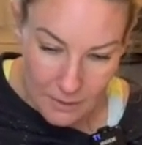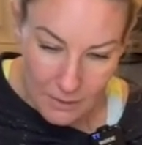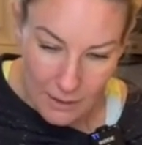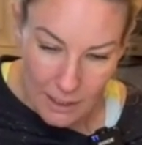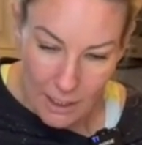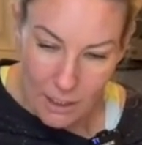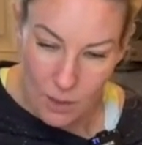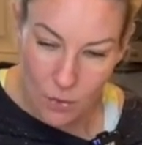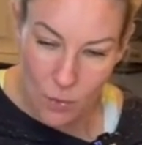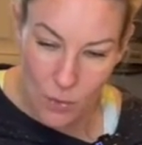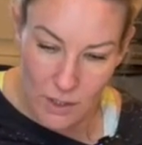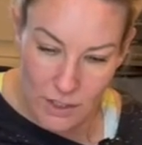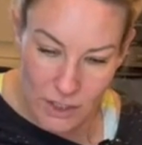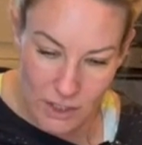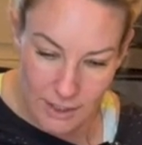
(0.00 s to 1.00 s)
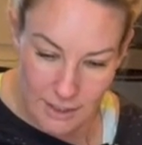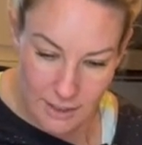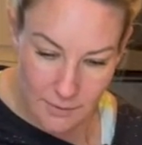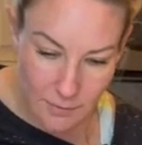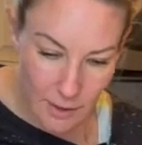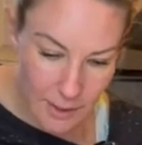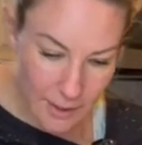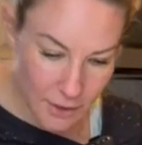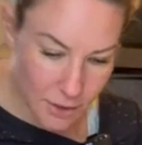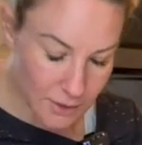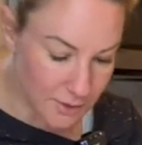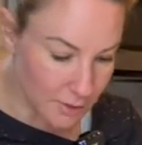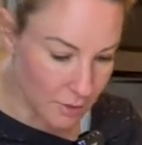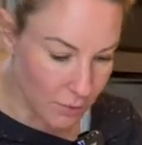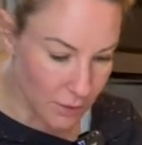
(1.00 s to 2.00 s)
How gorgeous, right?
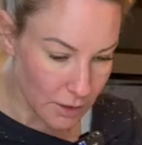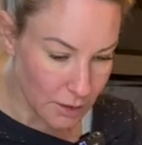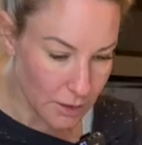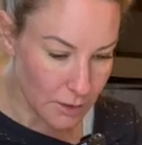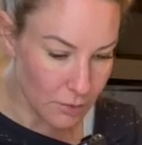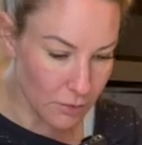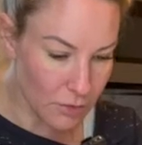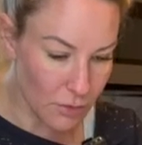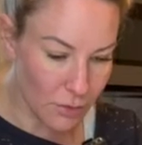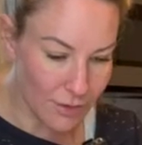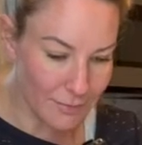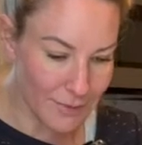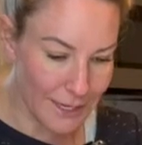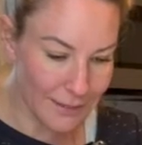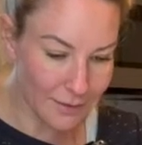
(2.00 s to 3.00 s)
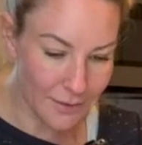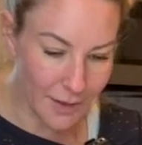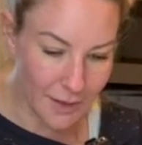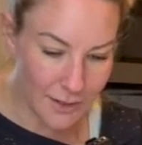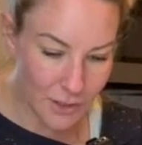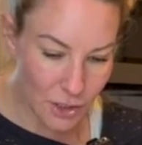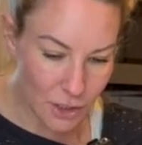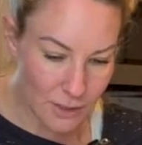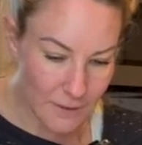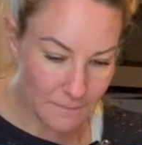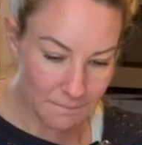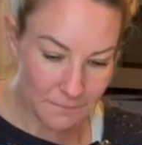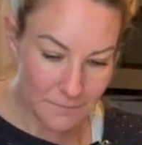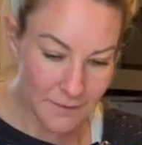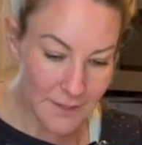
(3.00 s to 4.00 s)
Just a quick little gourmet lunch.
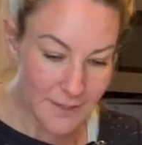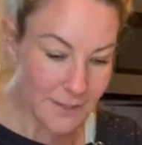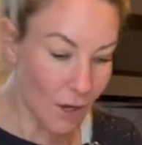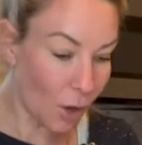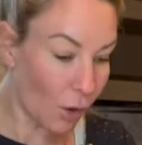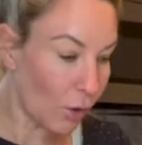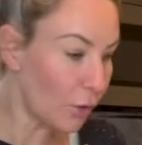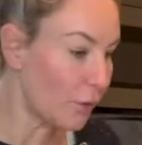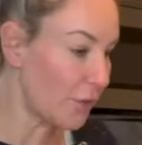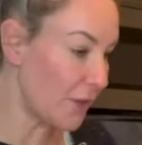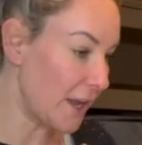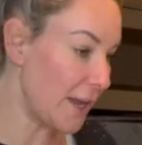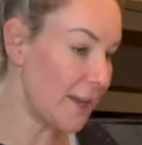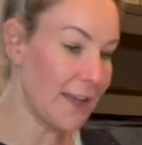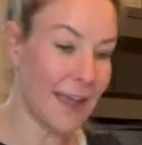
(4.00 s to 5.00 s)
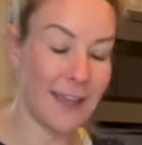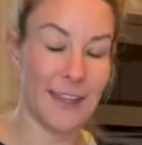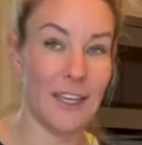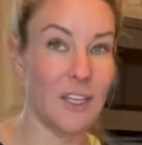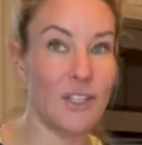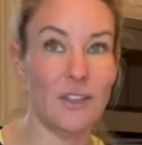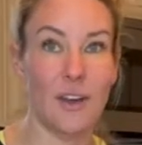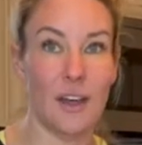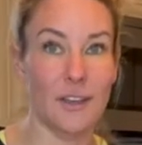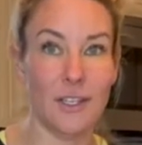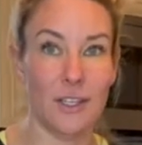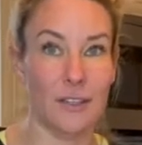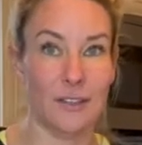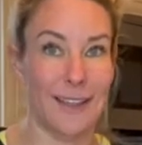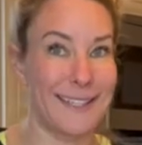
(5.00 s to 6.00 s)
This whole thing, I kid you not,
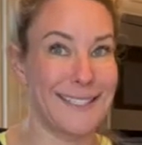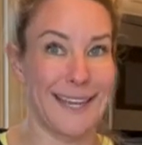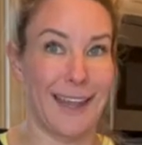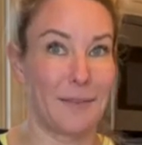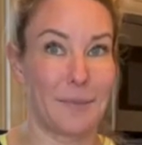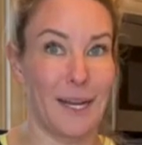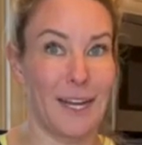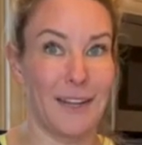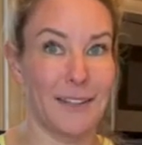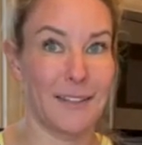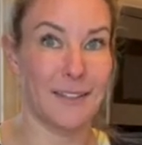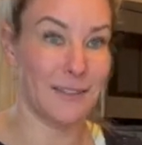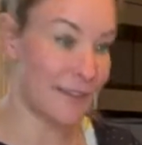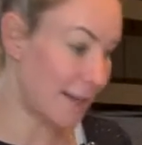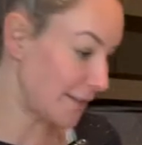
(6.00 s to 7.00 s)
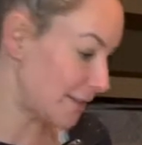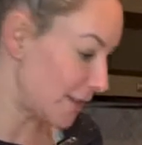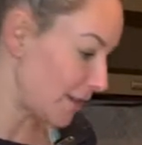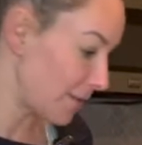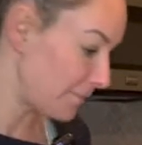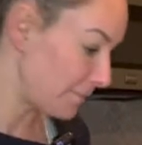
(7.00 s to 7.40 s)
took like 10 minutes. That's it.